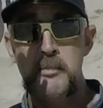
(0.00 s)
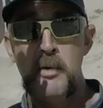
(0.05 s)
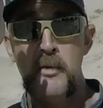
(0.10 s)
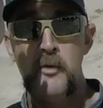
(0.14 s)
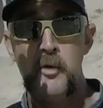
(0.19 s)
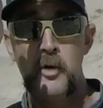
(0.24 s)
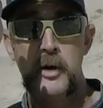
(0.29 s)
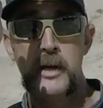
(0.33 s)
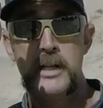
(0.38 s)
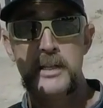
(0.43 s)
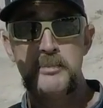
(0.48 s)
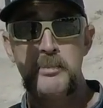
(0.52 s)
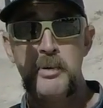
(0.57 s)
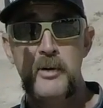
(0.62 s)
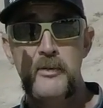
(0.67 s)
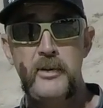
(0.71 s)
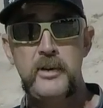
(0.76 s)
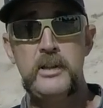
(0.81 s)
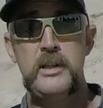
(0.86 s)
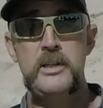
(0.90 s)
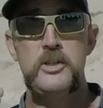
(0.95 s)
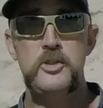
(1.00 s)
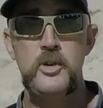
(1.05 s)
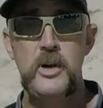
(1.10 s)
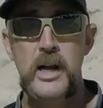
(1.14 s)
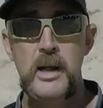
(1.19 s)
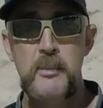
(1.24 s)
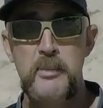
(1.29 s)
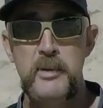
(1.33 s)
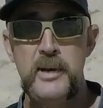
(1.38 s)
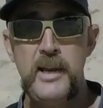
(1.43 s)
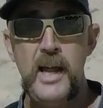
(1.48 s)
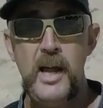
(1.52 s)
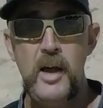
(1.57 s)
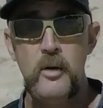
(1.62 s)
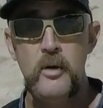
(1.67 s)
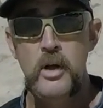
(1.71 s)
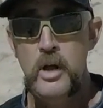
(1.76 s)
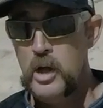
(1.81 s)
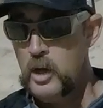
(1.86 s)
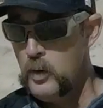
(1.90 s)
before it gets perfectly straight up and down.